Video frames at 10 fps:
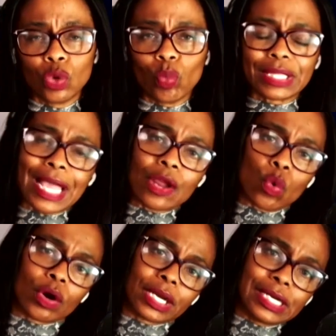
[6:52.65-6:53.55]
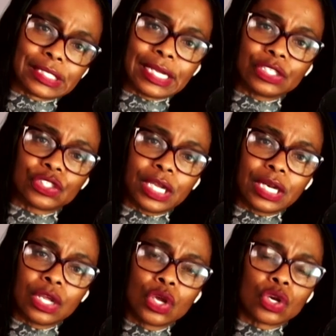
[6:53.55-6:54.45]
with that
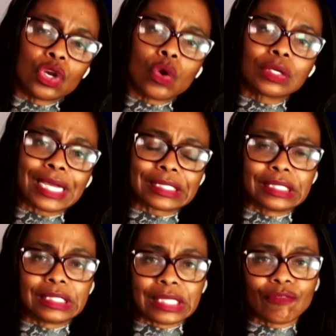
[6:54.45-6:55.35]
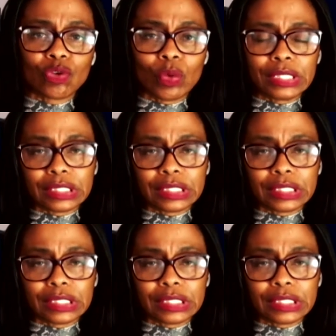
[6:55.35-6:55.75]
organization, no less than seven wins.